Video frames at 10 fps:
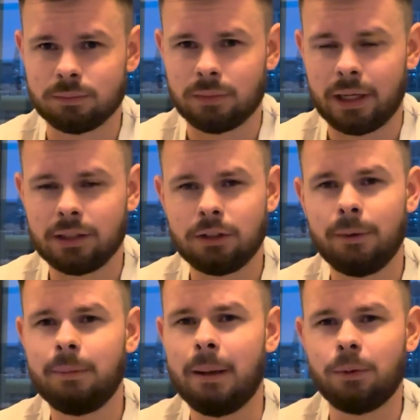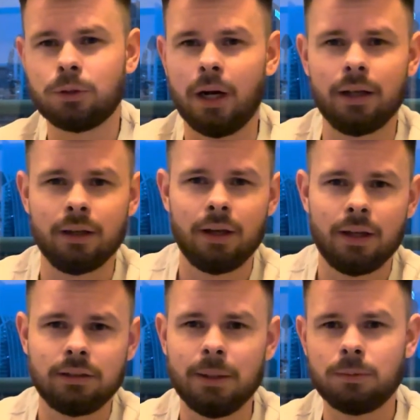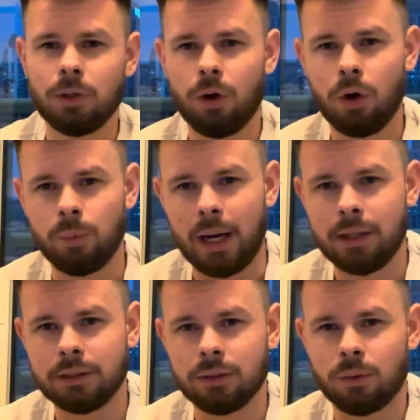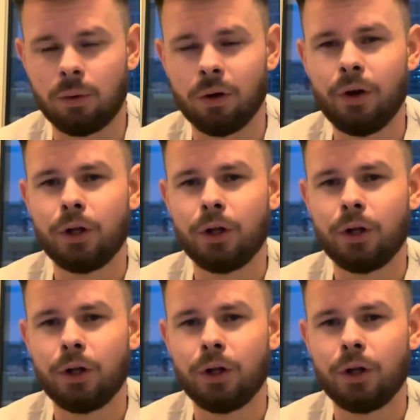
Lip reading: Right? So many people try to tiptoe around it or